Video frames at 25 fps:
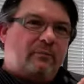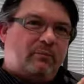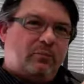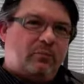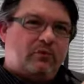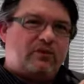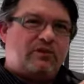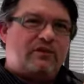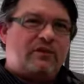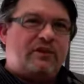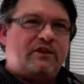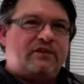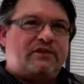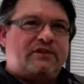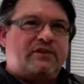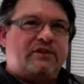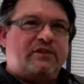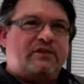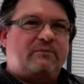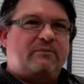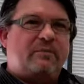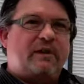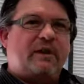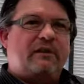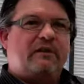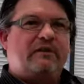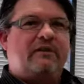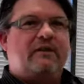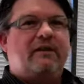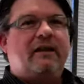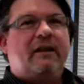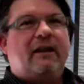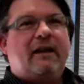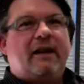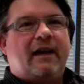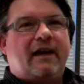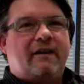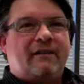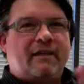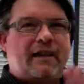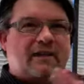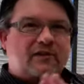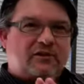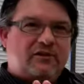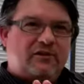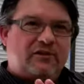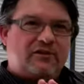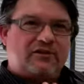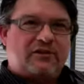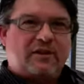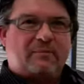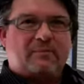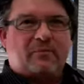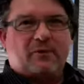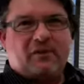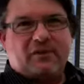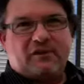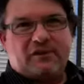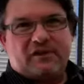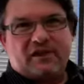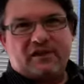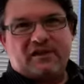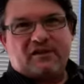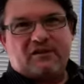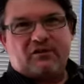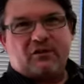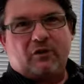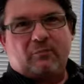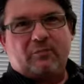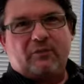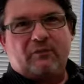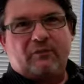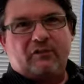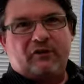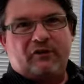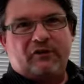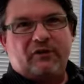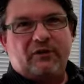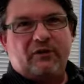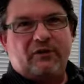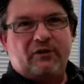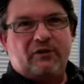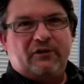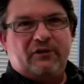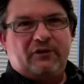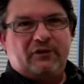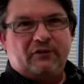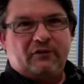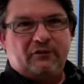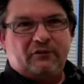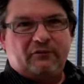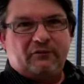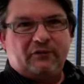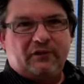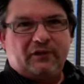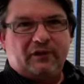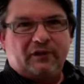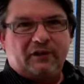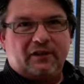push the Assist button, and that turns up on the desktop of a series of